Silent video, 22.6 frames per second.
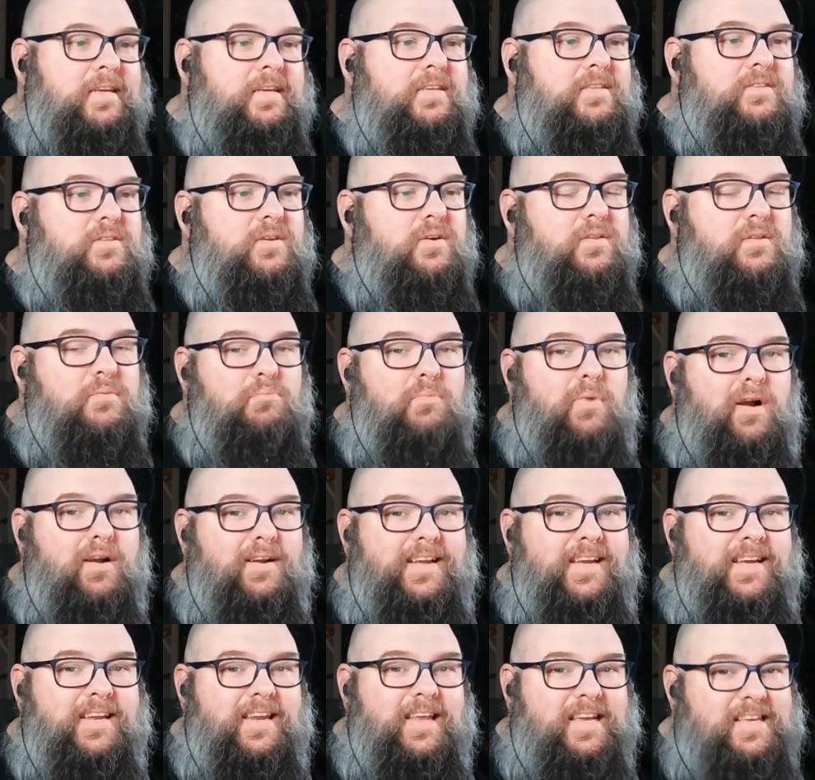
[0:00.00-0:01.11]
So the
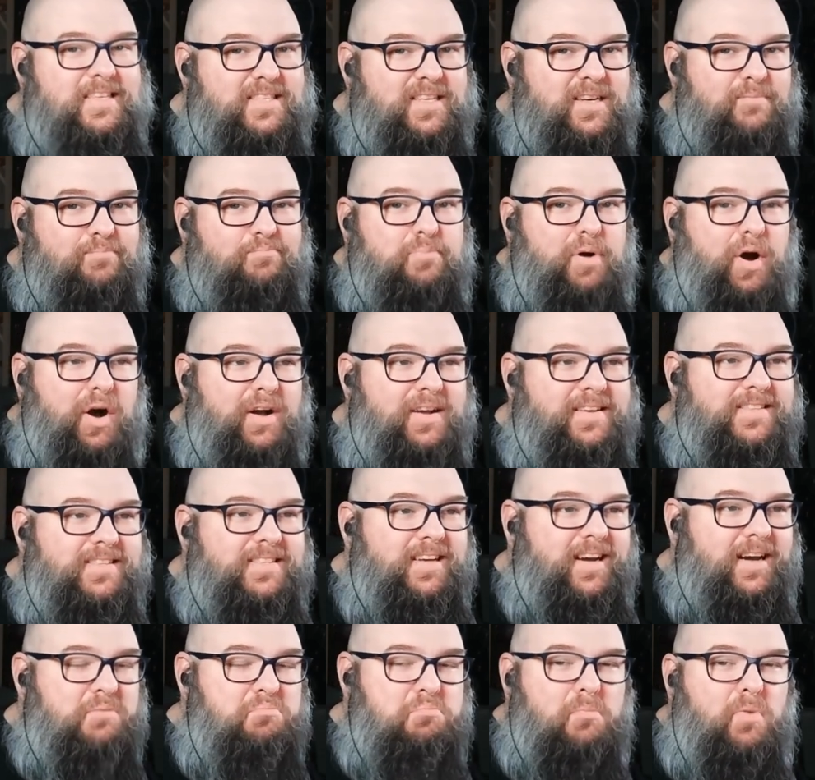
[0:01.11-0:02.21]
market is a buzz
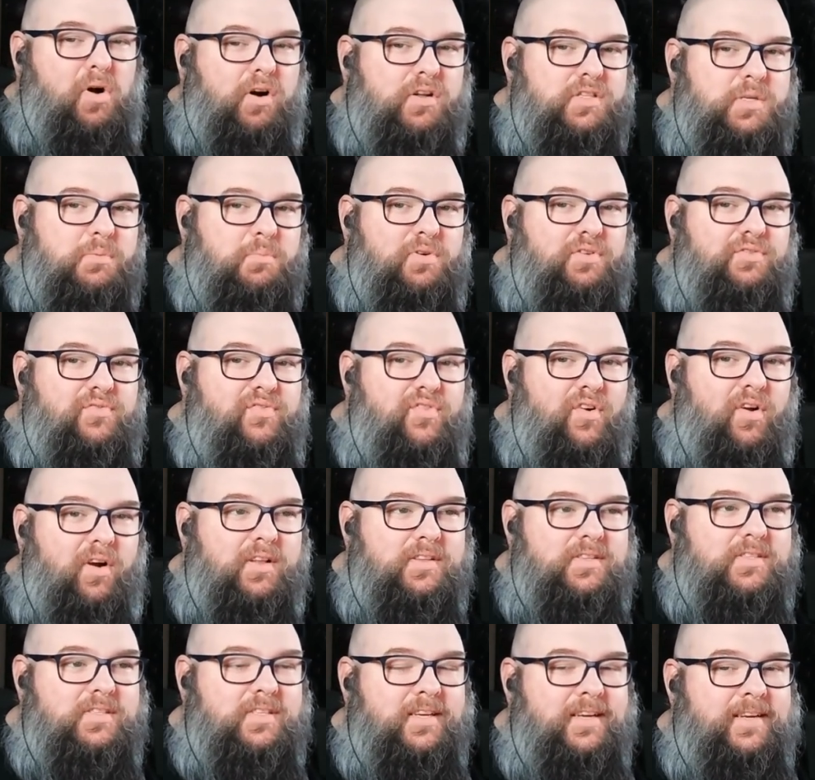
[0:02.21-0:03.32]
on multiple
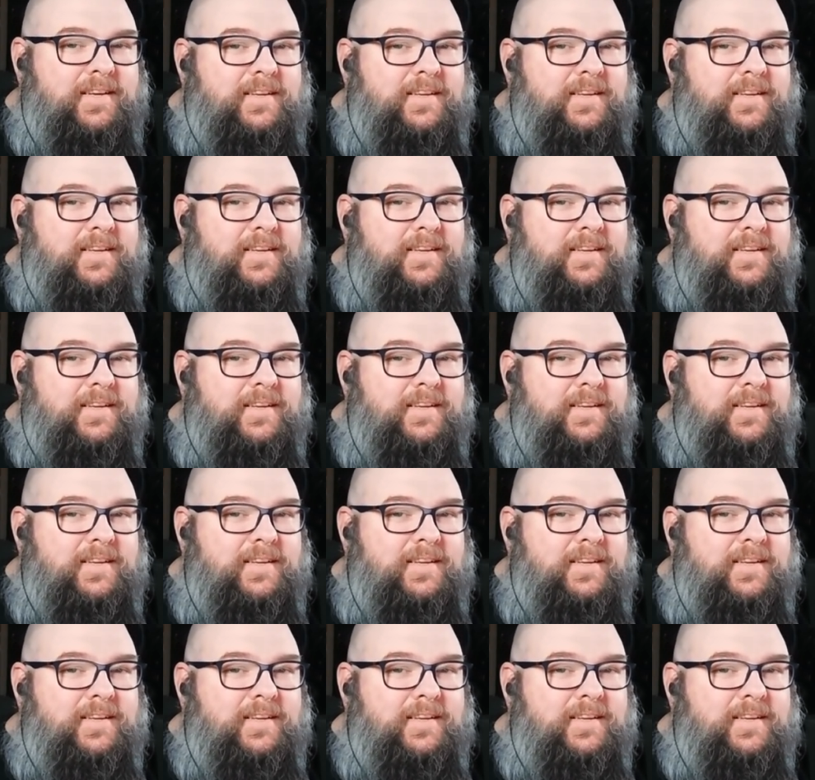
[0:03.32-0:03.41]
fronts.